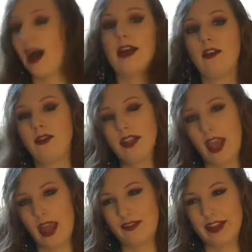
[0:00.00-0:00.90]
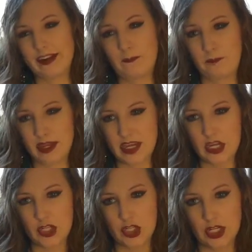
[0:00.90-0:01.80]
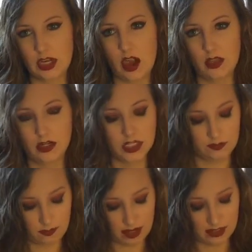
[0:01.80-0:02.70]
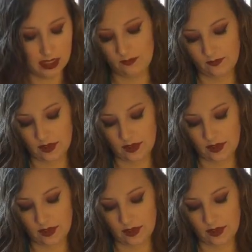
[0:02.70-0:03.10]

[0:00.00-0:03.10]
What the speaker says: I don't really have a lot of peachy colors for my lip.